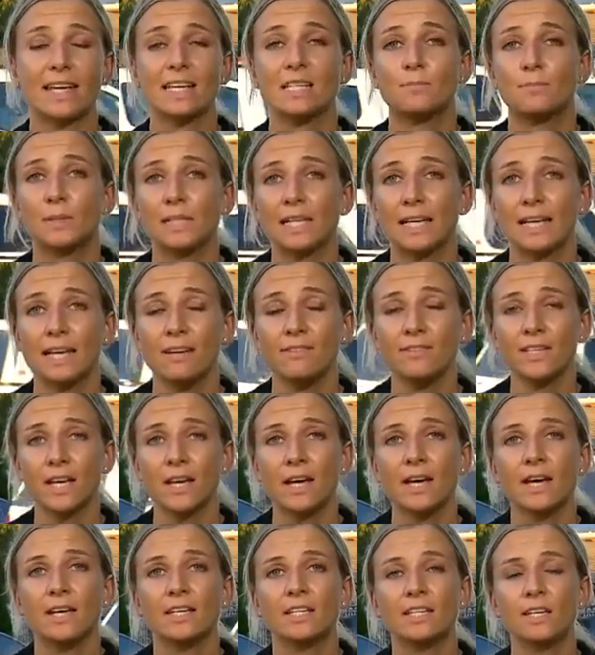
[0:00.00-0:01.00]
He's believed
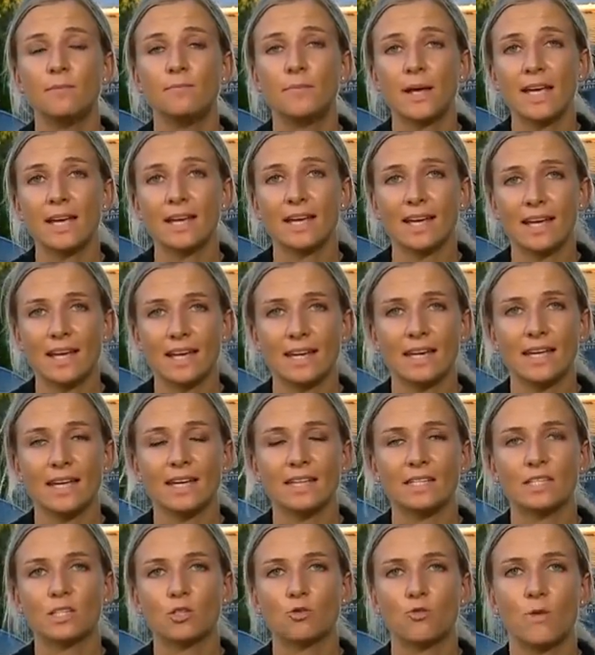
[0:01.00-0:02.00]
to be in
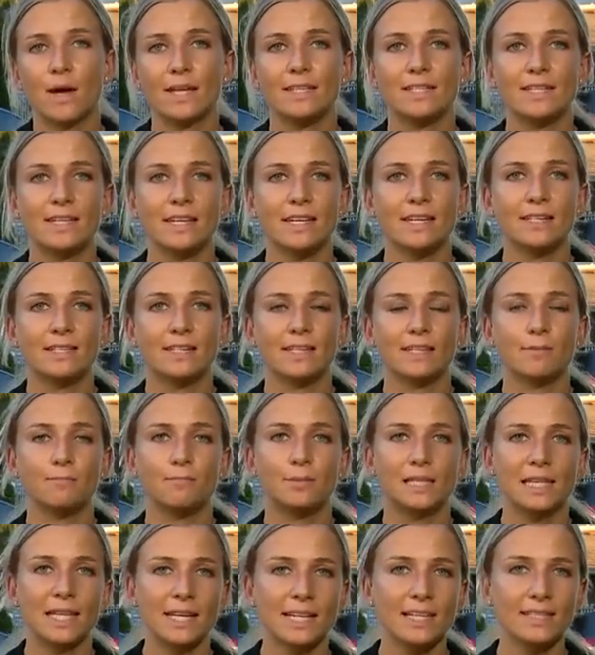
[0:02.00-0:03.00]
his 20s, and
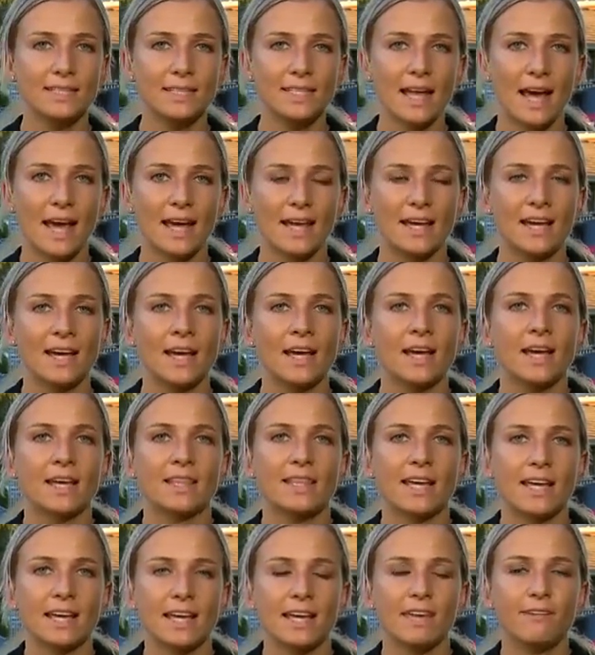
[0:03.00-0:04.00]
police say
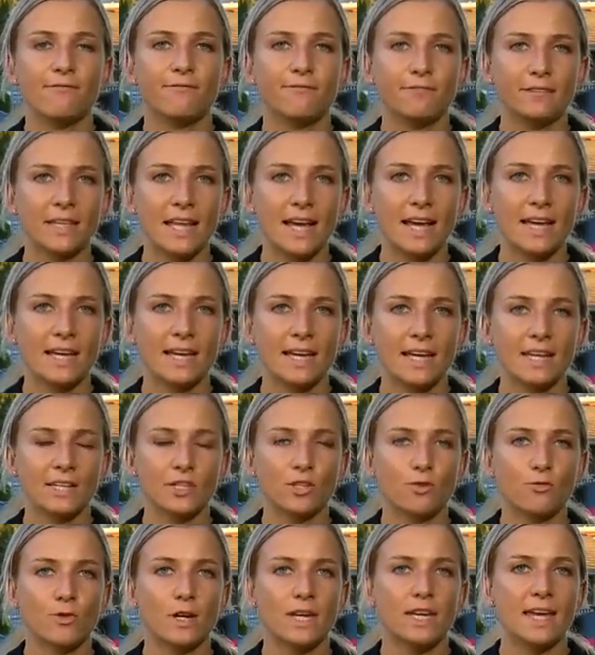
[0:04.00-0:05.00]
that he fled
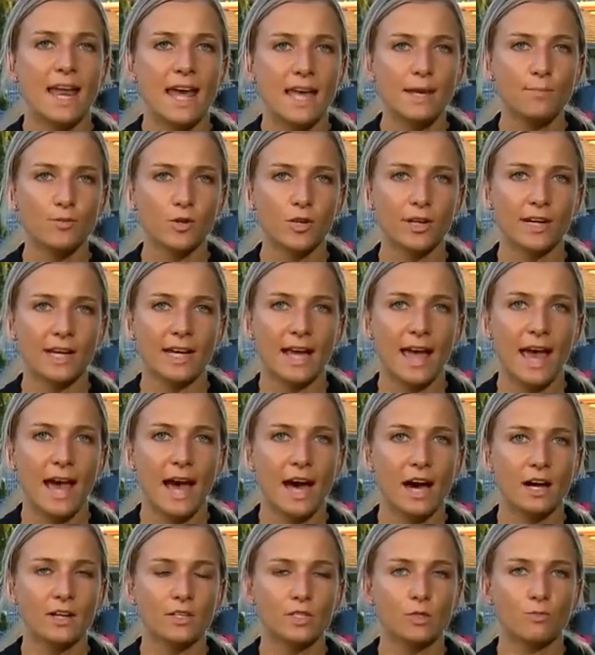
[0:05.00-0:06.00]
into a neighbouring
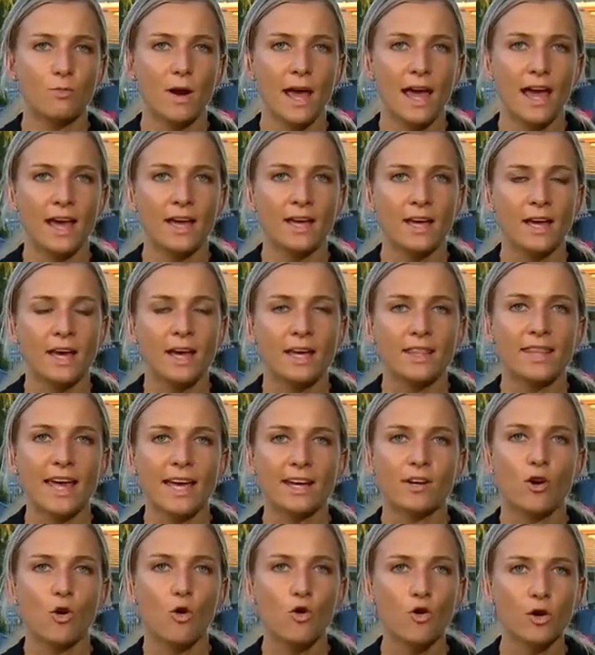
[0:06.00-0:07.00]
house where they
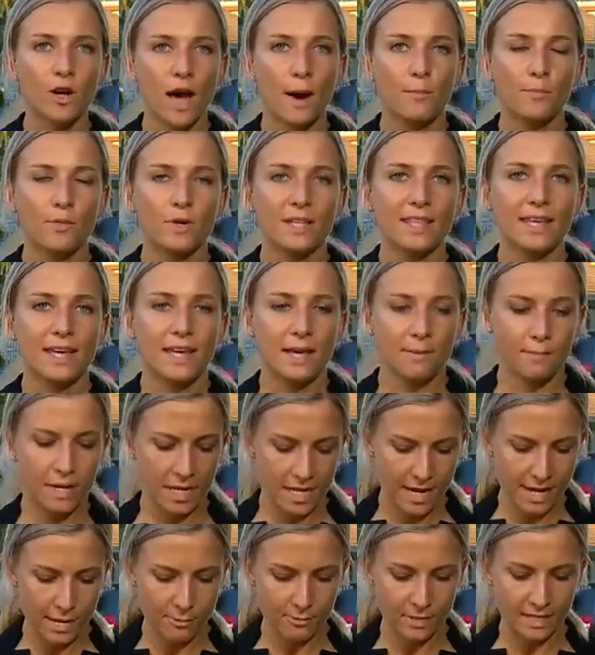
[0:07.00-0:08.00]
caught up with him and
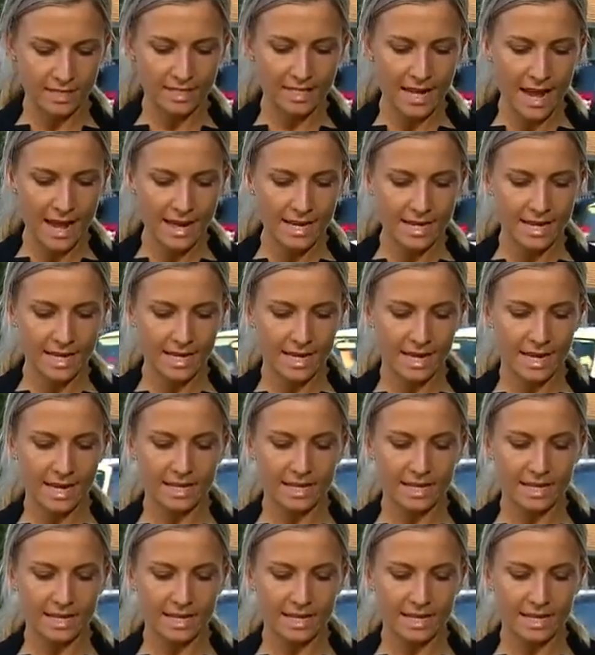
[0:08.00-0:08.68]
he was taken